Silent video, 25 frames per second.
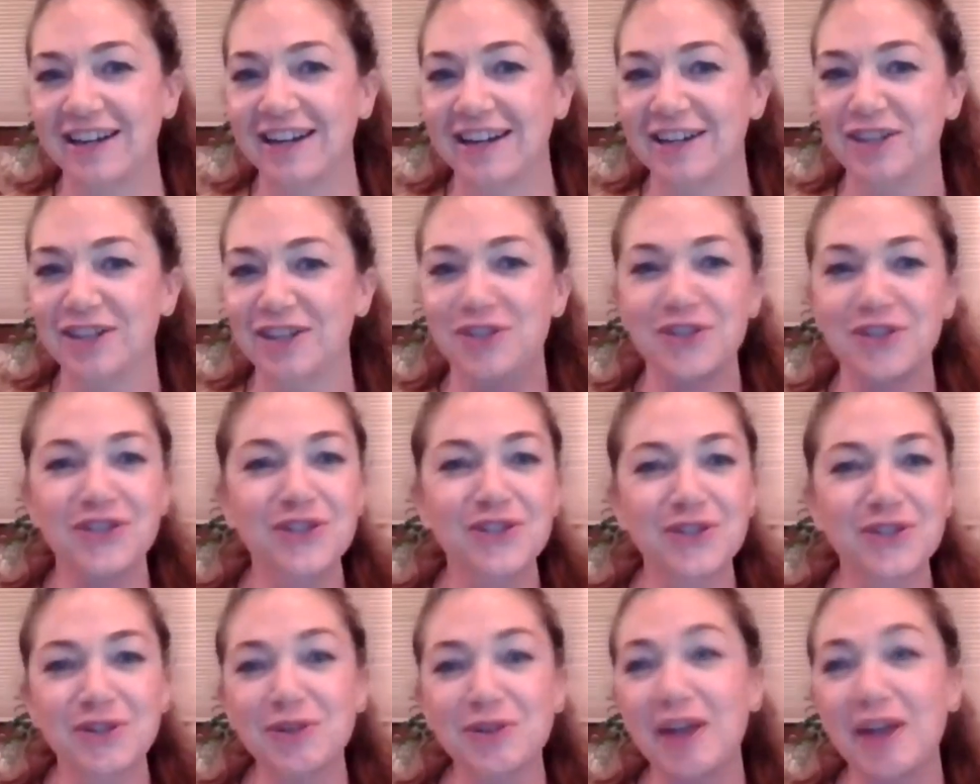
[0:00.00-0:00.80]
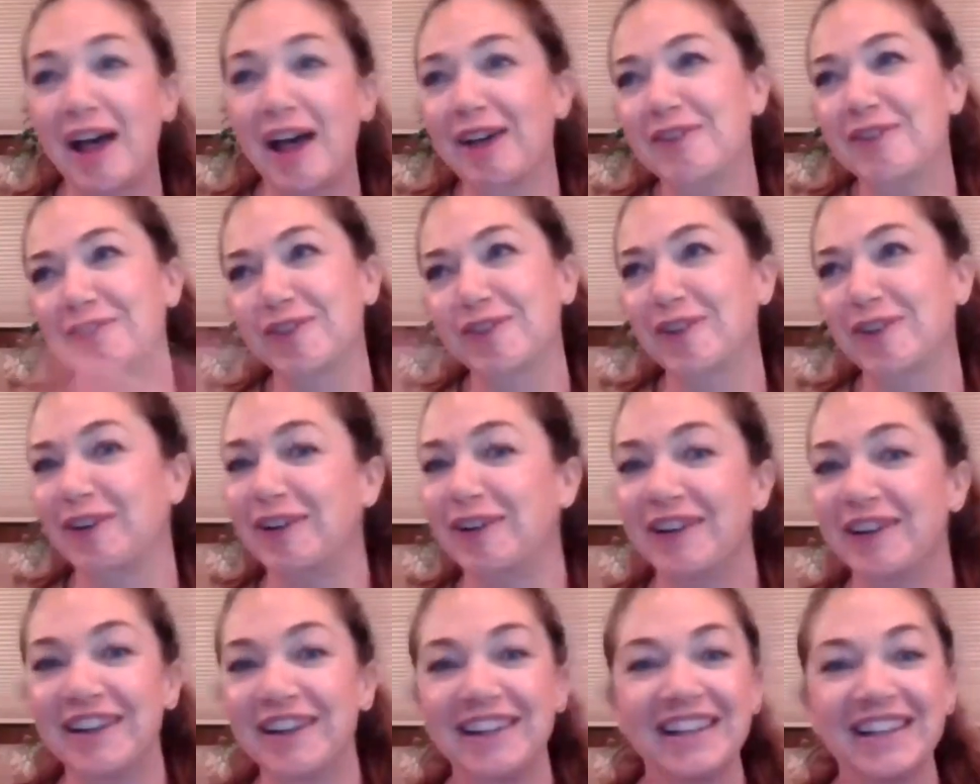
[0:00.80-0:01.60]
And you just do that
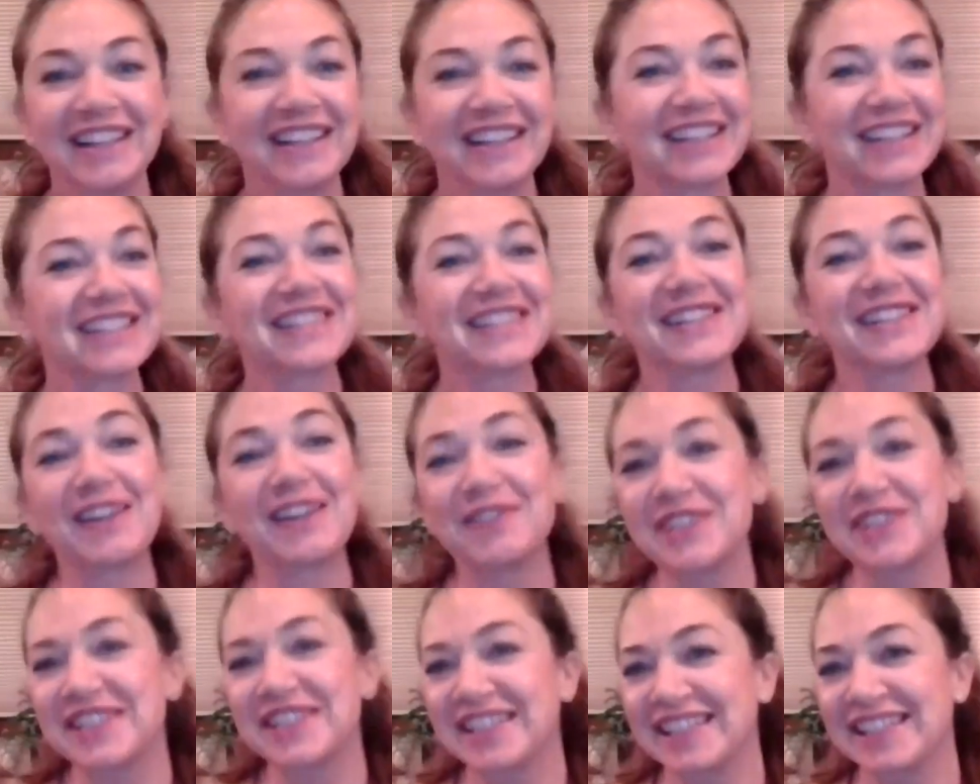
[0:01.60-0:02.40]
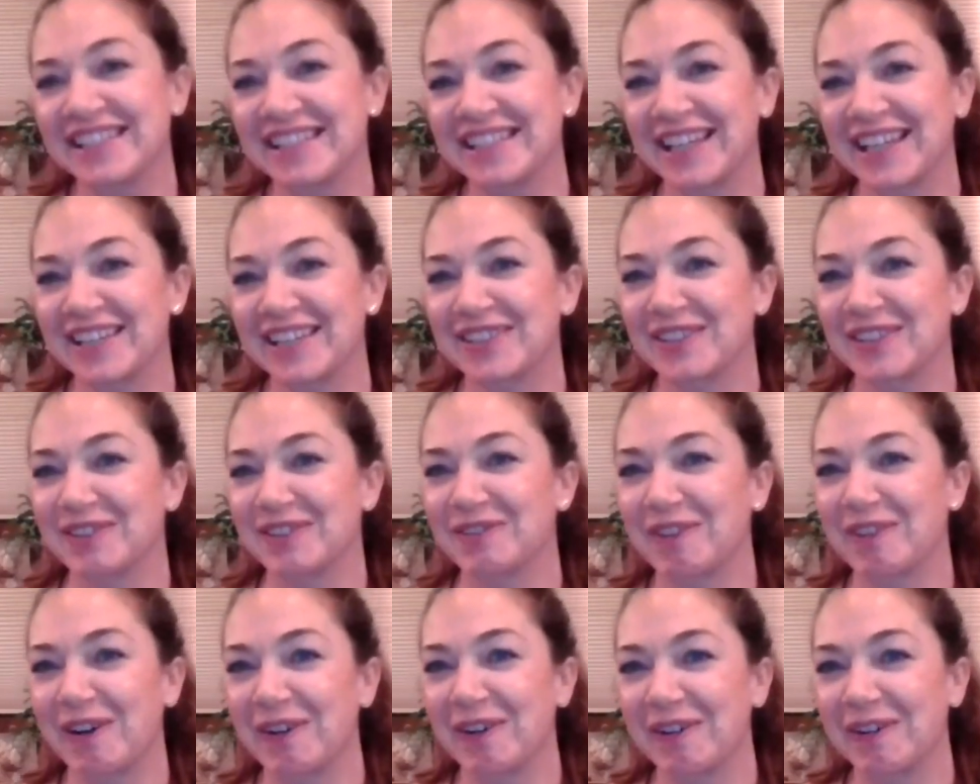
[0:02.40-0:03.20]
for like 17 days in a
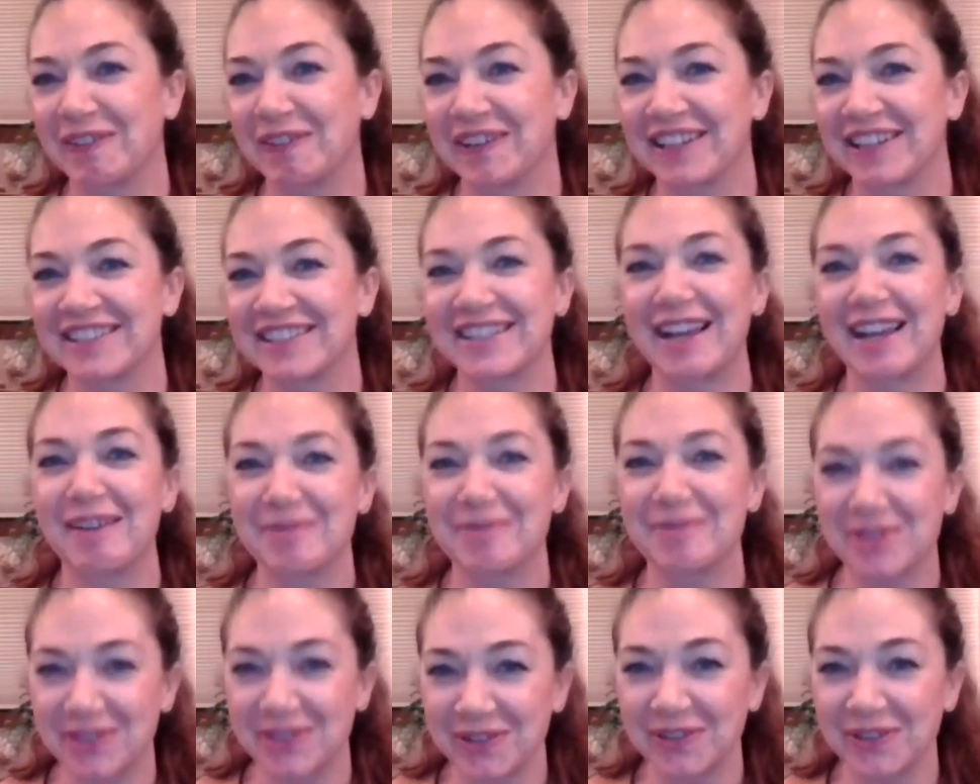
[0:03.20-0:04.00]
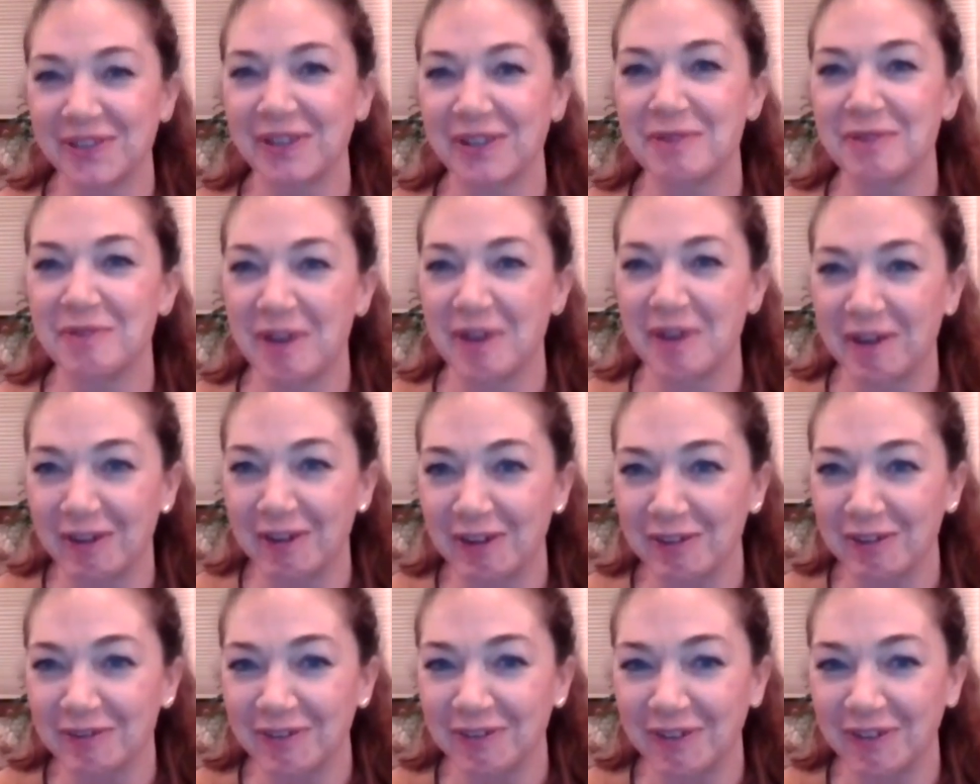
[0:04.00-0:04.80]
row, and it's absolutely
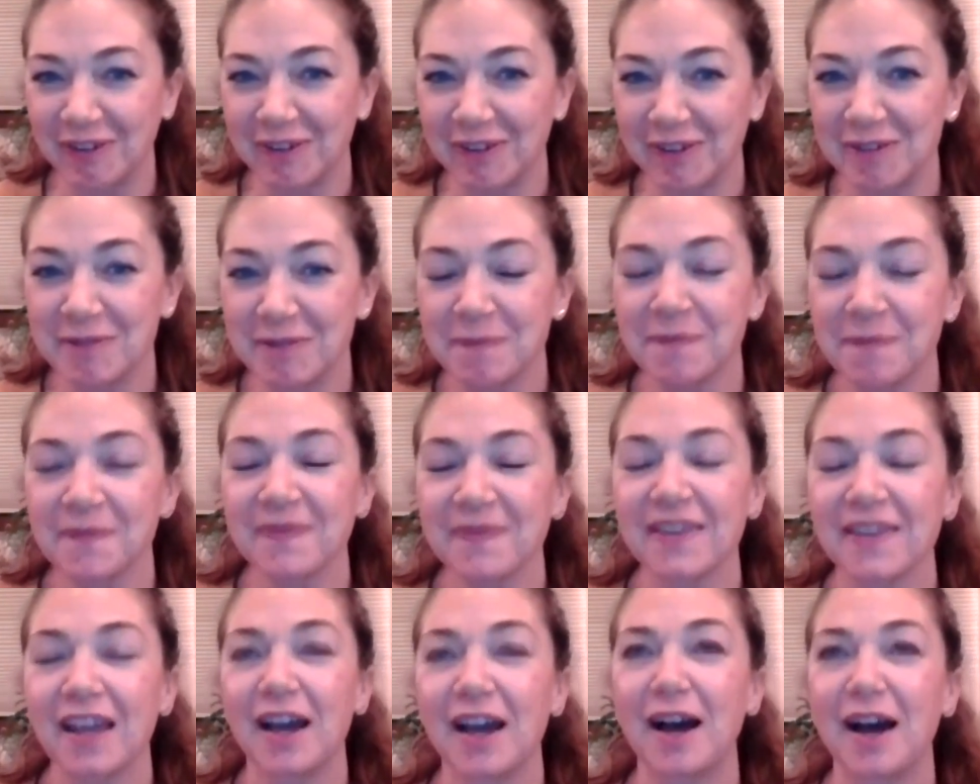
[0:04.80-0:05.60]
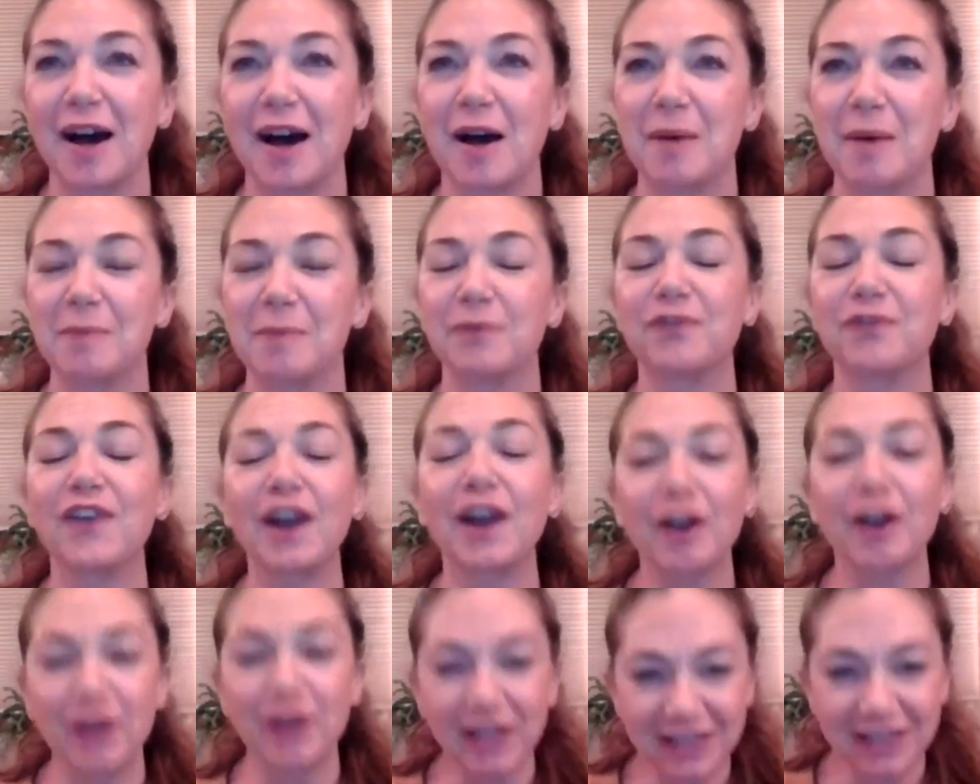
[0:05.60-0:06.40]
wonderful. Uh,
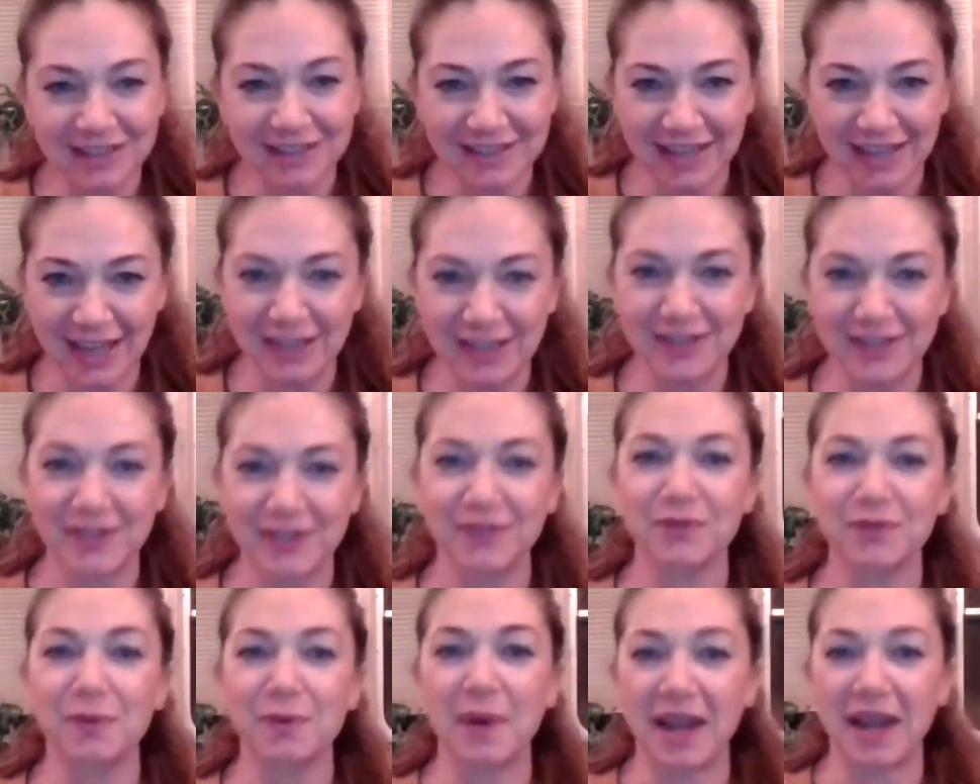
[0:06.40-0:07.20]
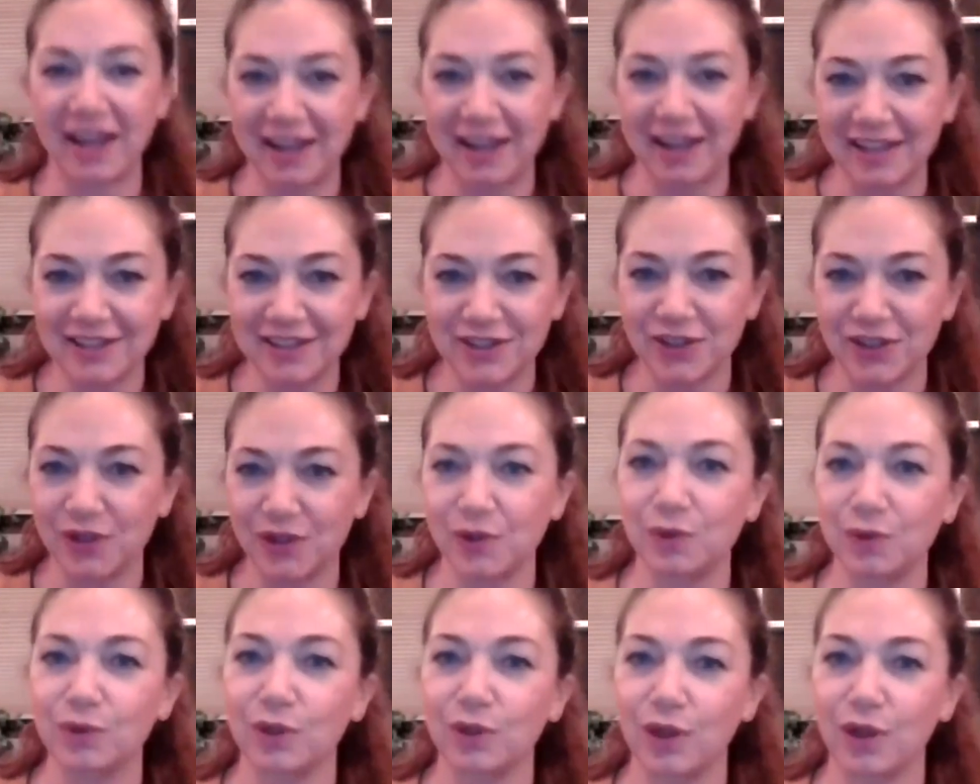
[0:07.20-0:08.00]
very intensive way
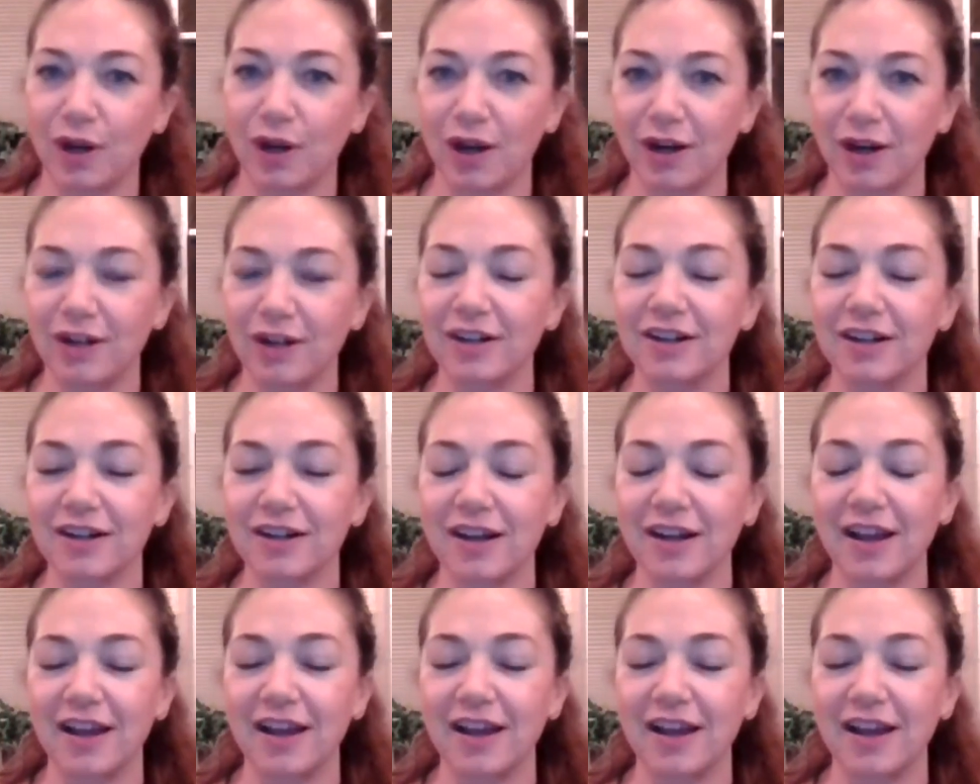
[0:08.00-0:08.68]
to learn.